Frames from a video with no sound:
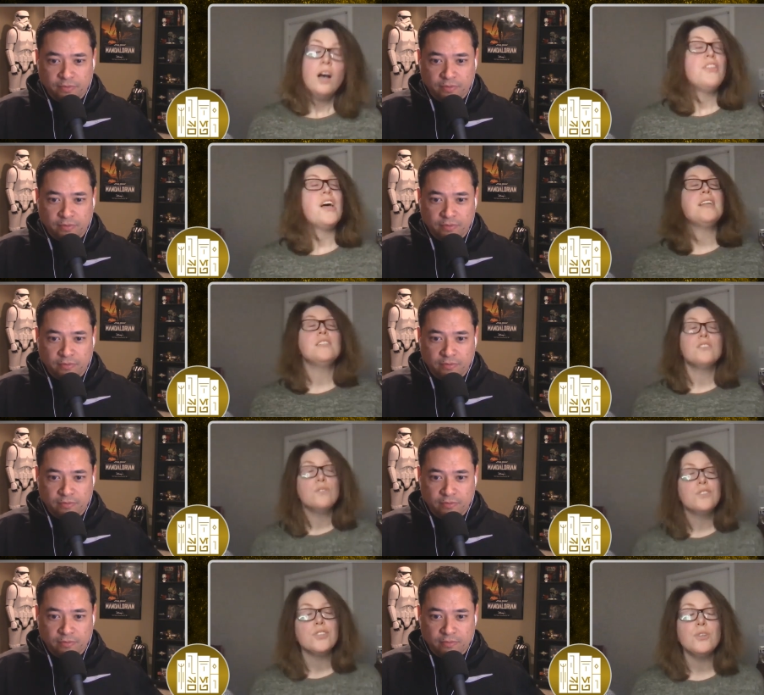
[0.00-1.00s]
Speaker 1: That is
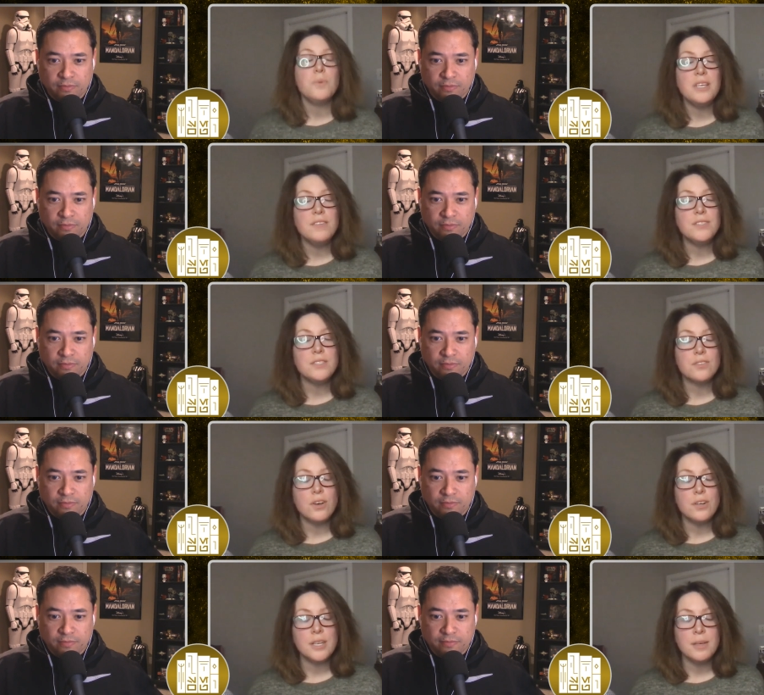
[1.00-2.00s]
so true. We even
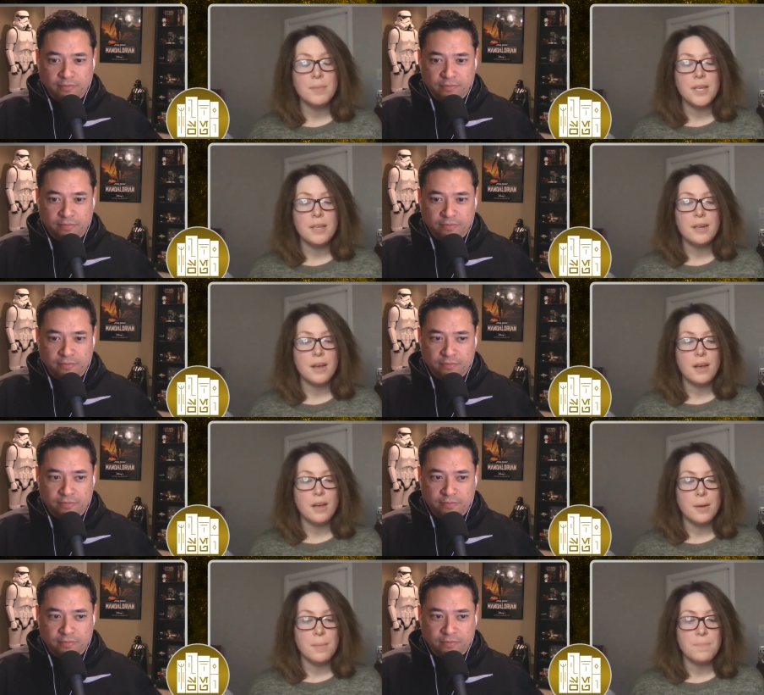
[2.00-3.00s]
saw him in
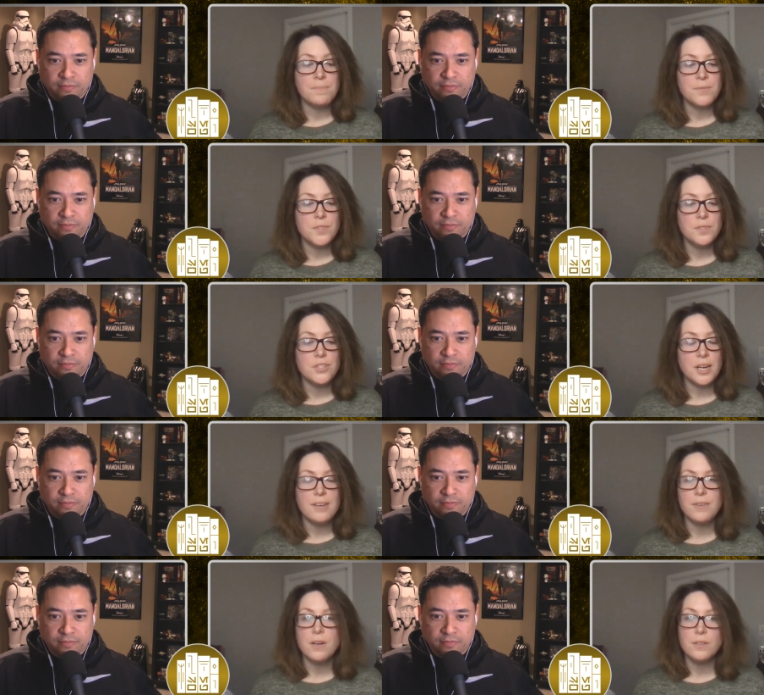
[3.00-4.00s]
um,
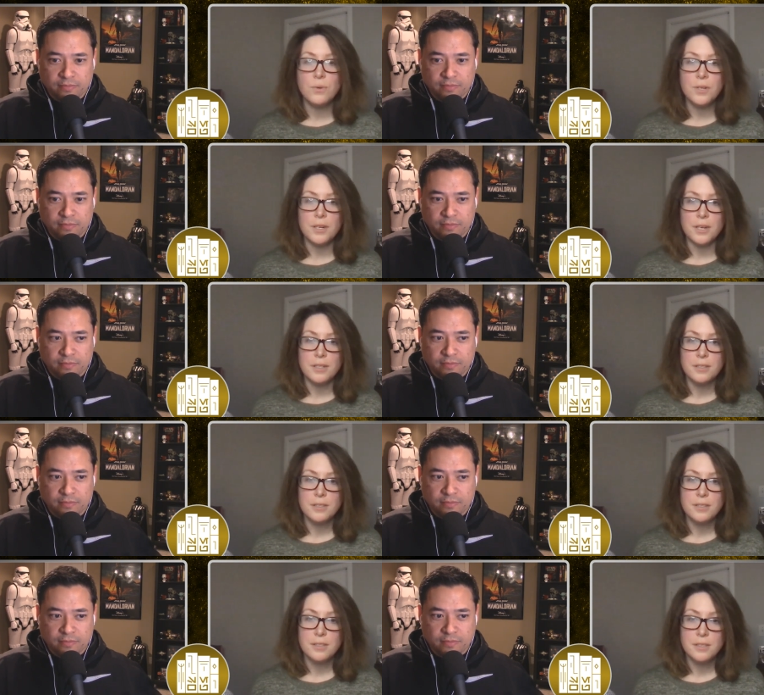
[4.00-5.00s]
Jedi Fallen Order.
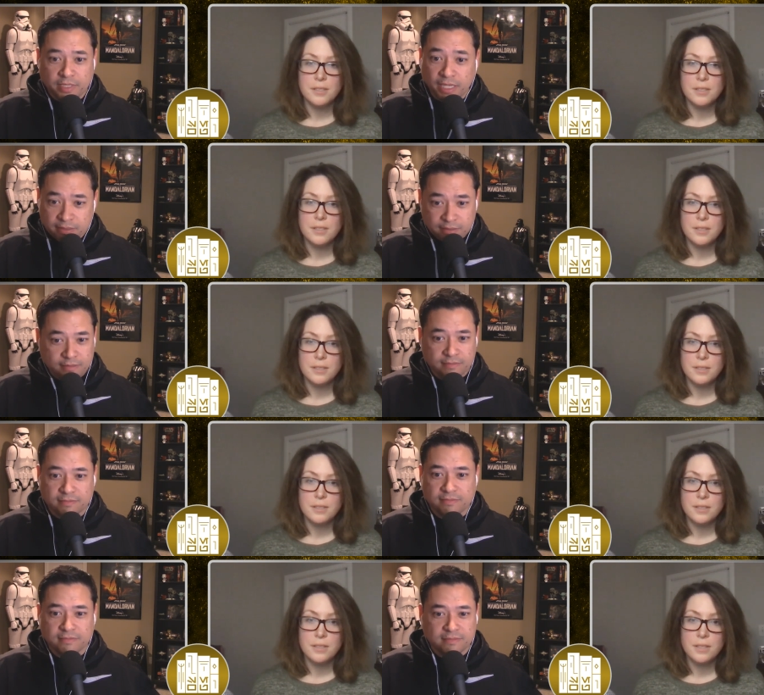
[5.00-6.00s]

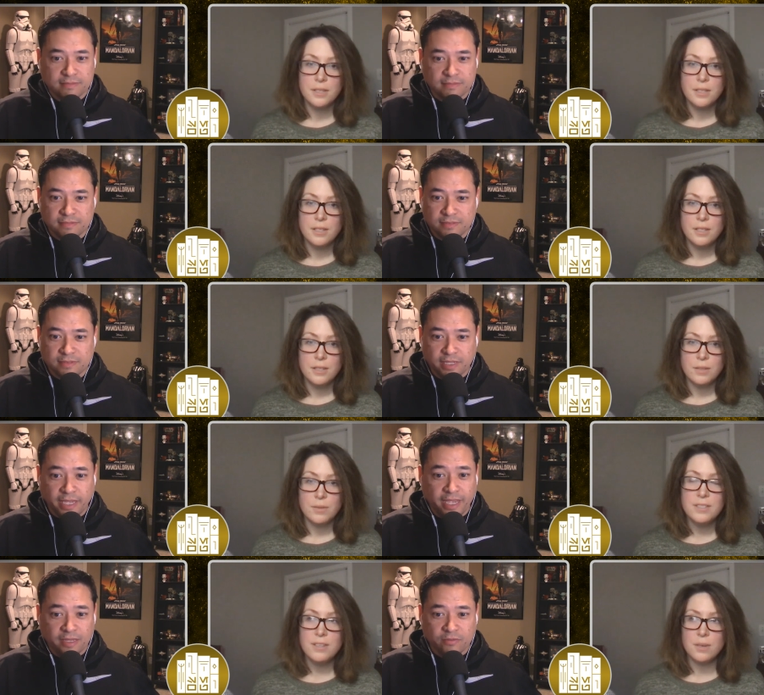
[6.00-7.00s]
Speaker 2: Yes.
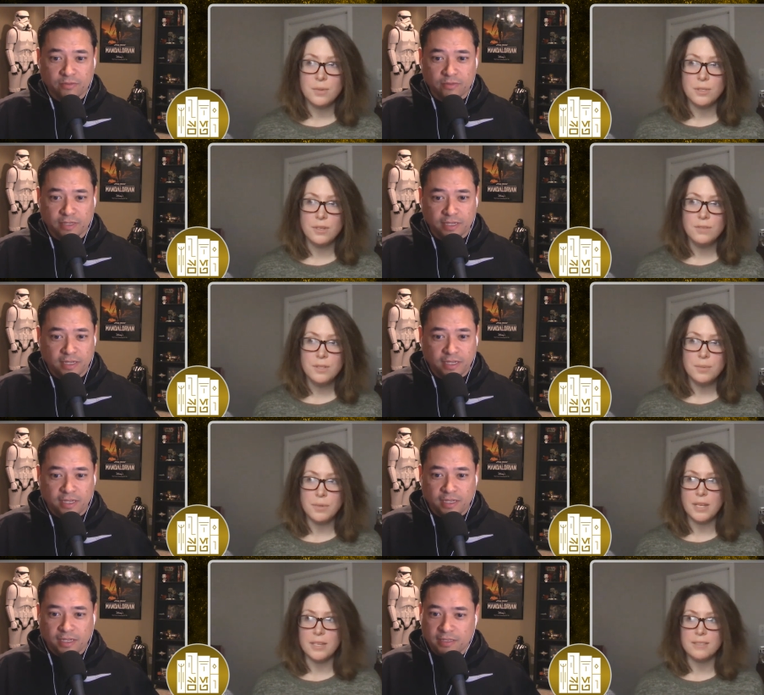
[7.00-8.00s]
We and saw him all over the
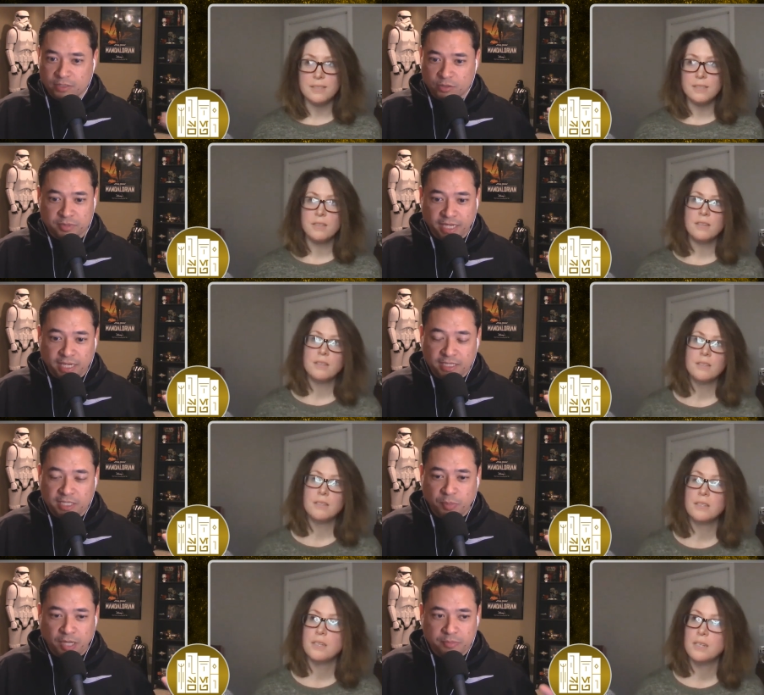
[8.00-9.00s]
place. That's what I'm
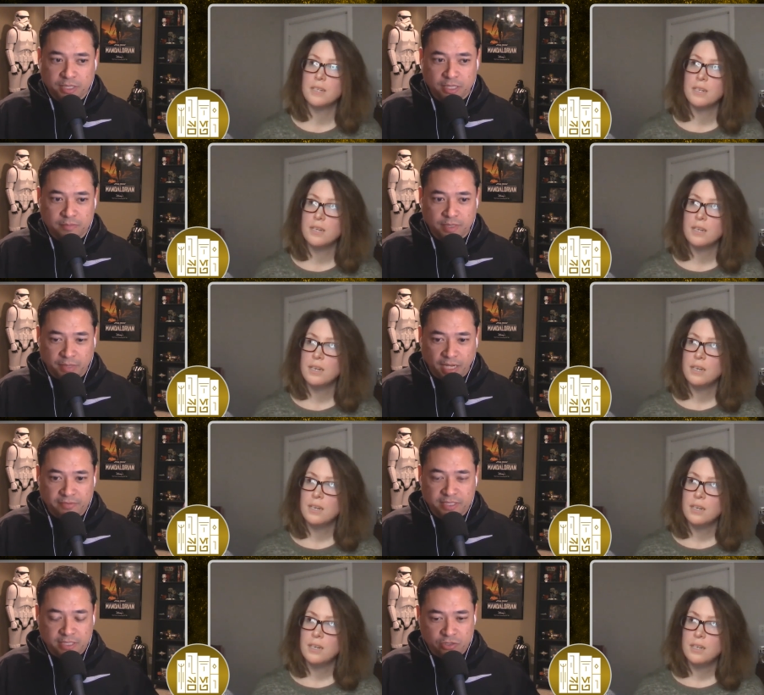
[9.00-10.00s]
saying. He's popped up. I
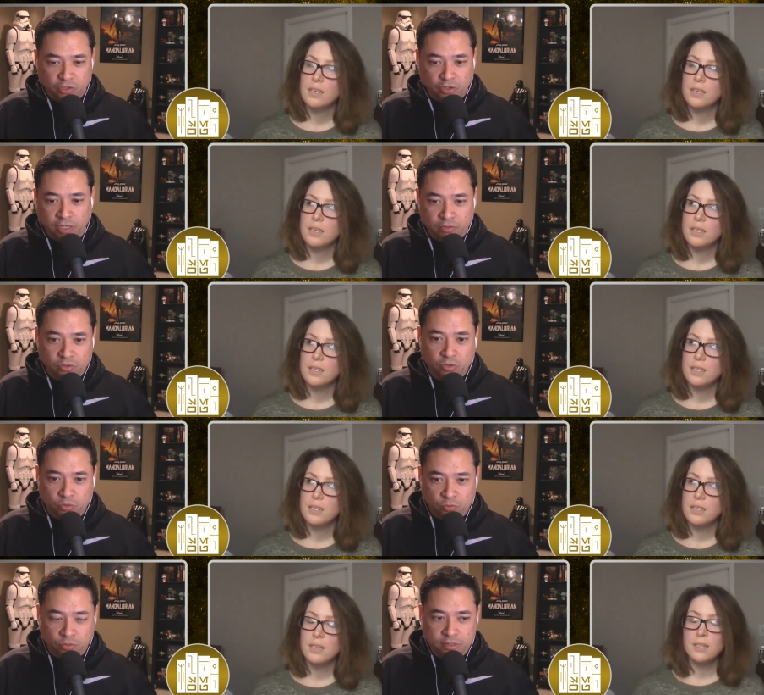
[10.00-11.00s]
mean, obviously he started out in Clone